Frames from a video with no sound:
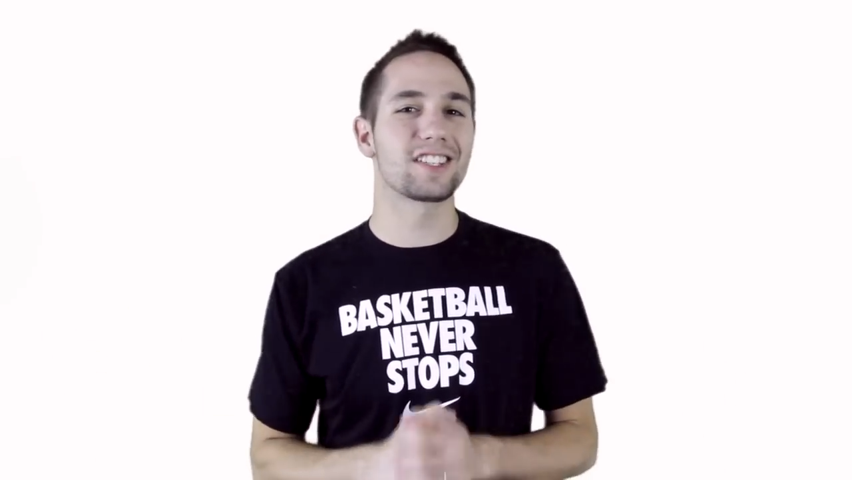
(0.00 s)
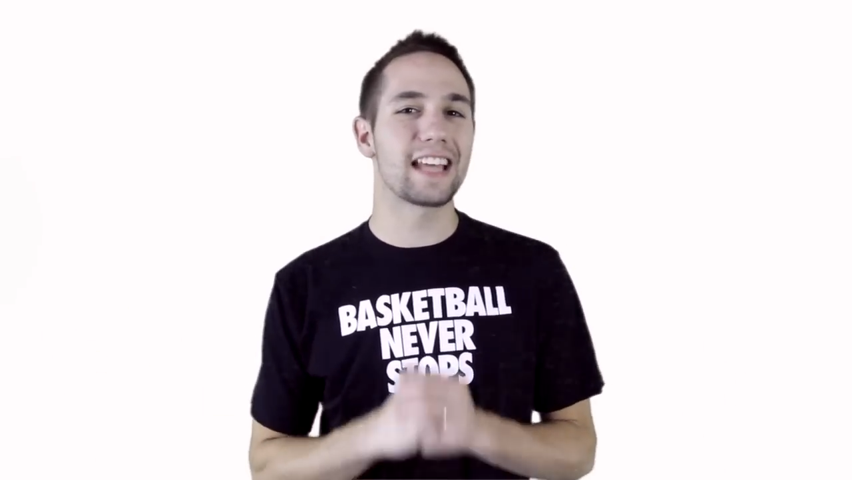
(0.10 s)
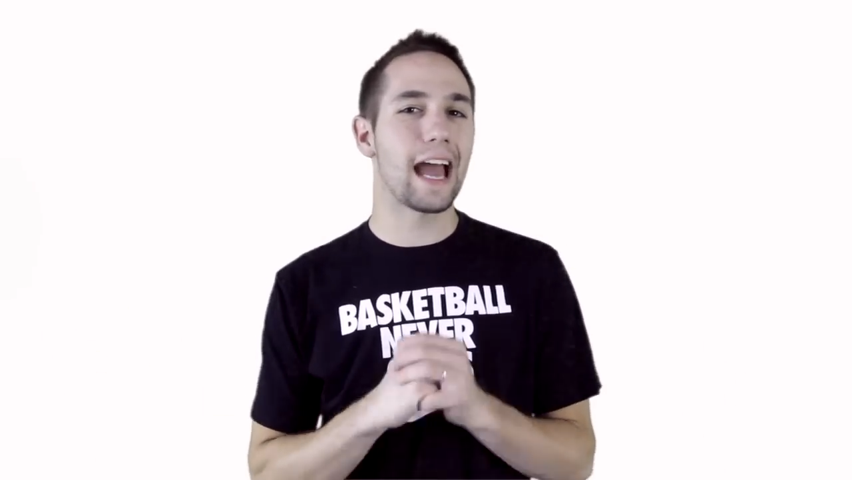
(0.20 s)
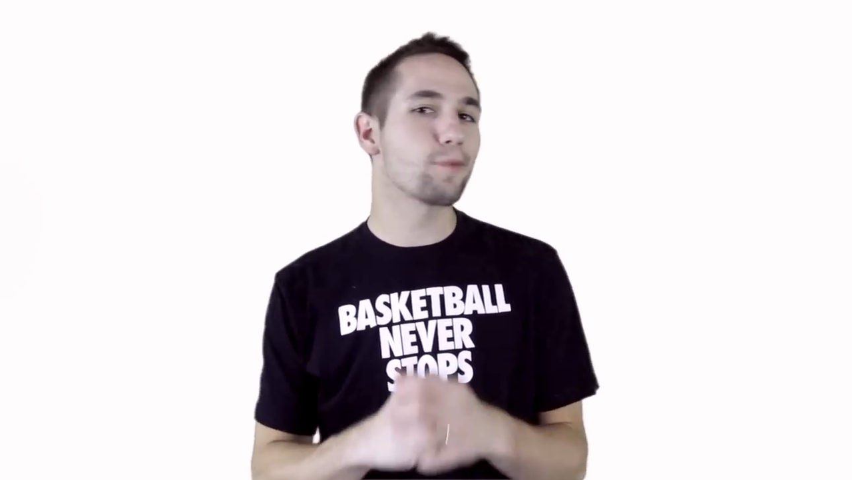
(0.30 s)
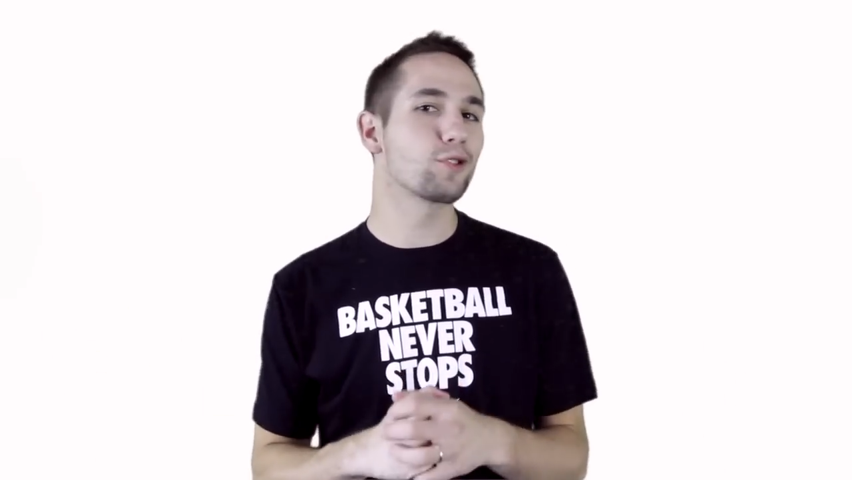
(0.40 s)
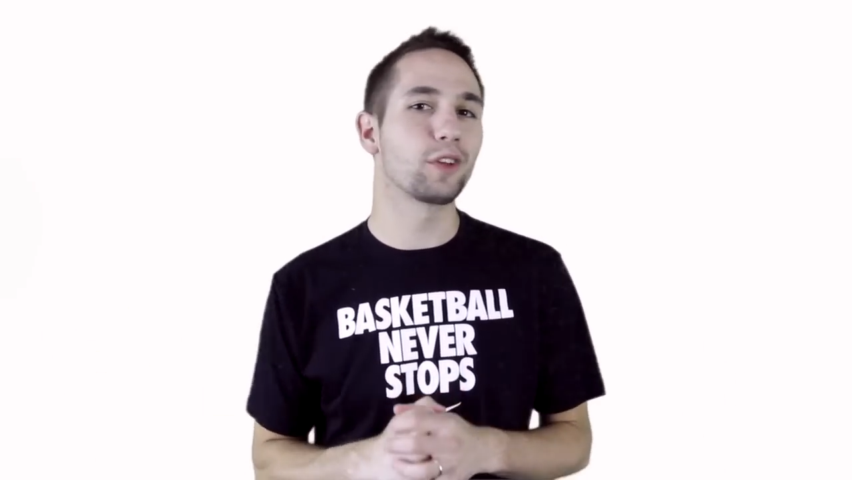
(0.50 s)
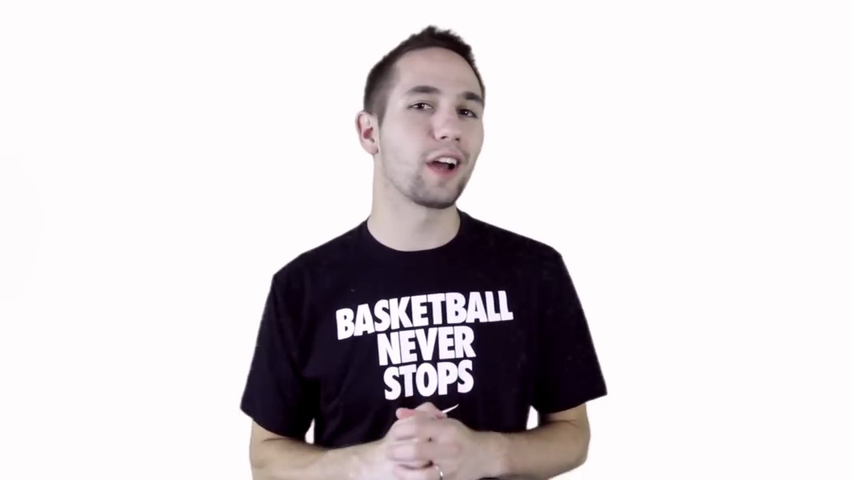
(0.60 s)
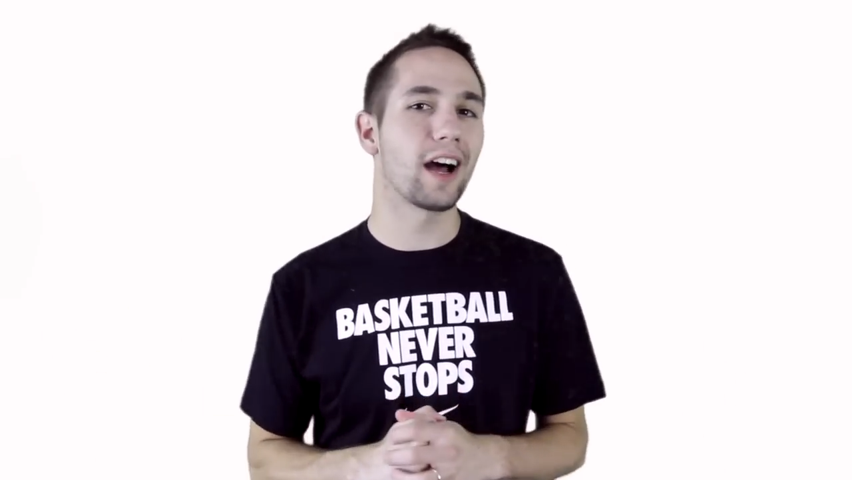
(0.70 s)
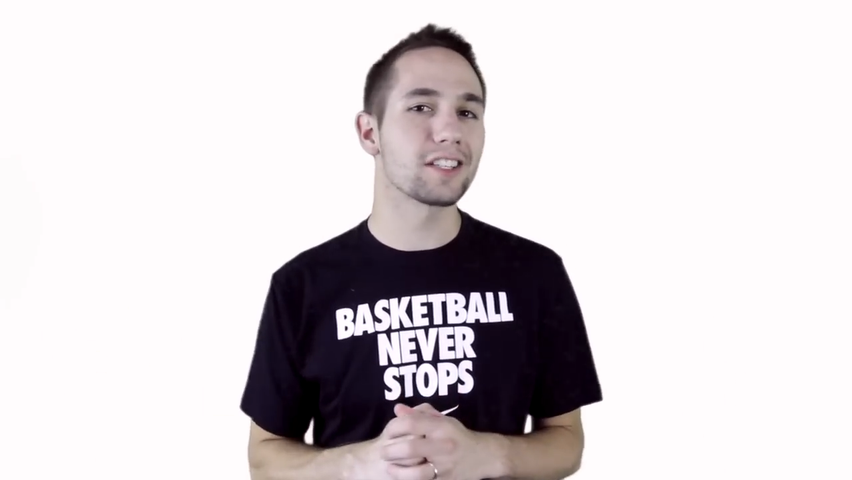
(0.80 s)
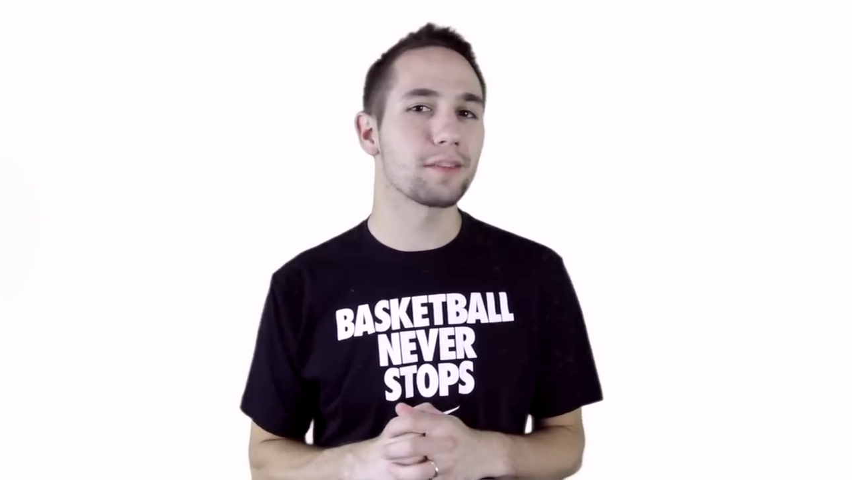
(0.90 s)
is absolutely
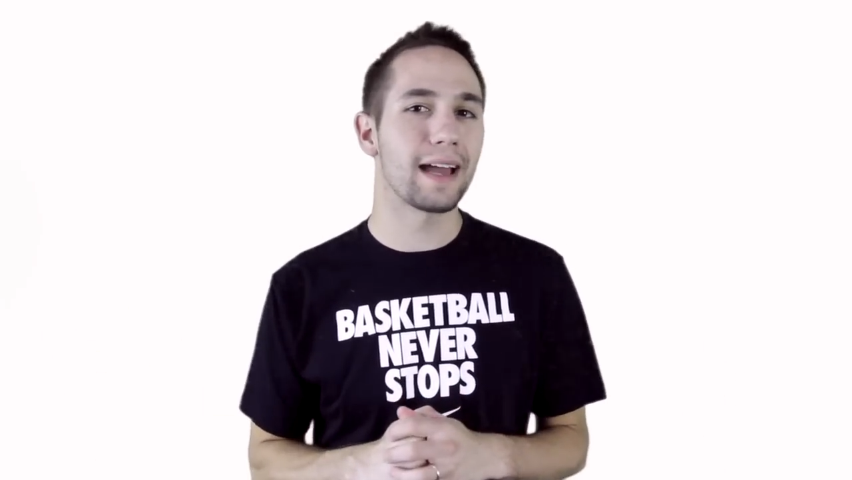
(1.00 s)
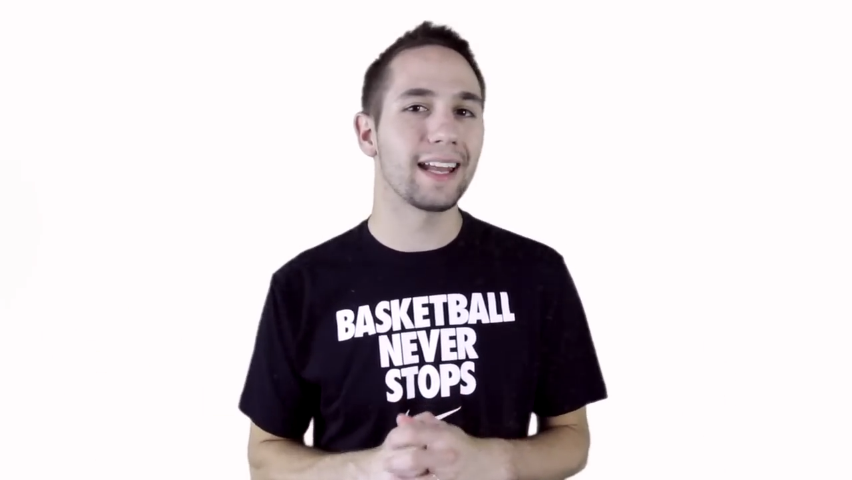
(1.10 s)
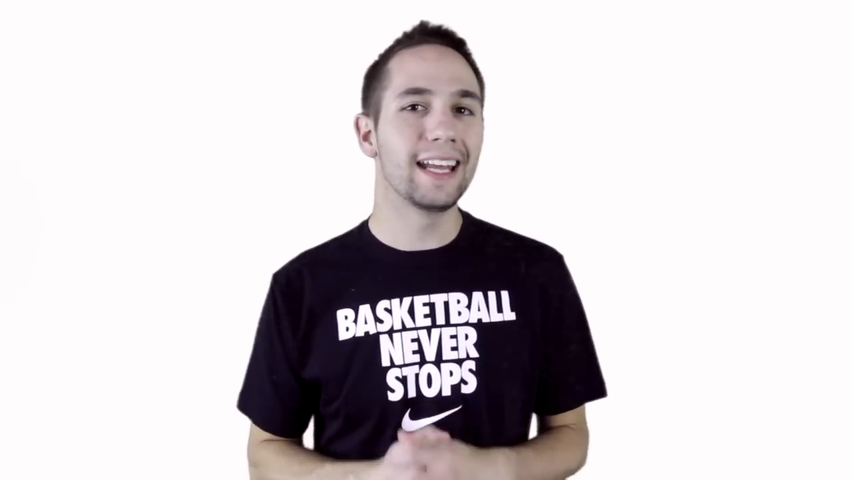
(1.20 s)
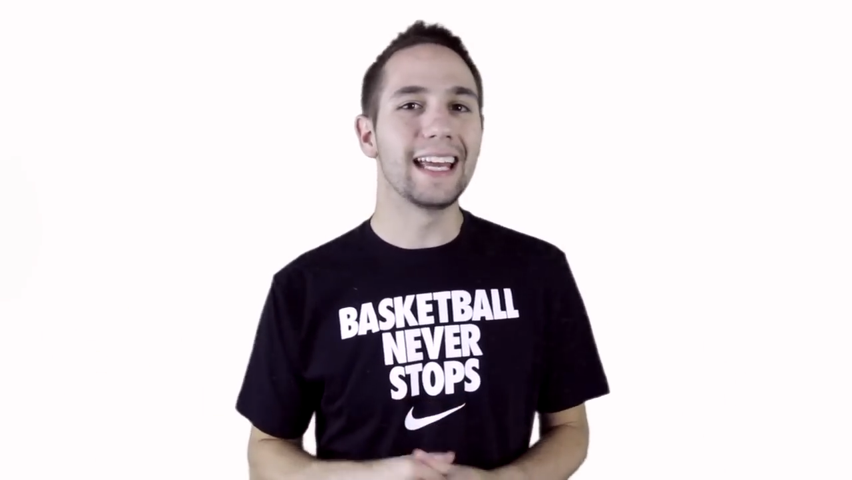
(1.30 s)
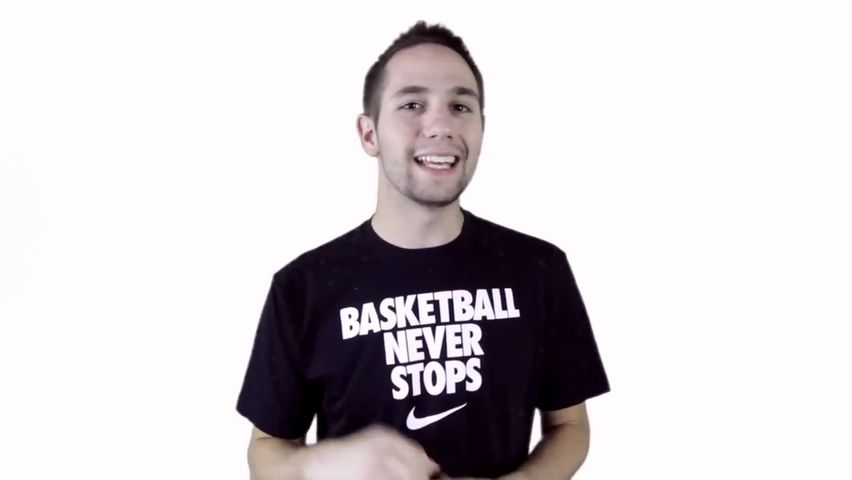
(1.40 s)
awesome at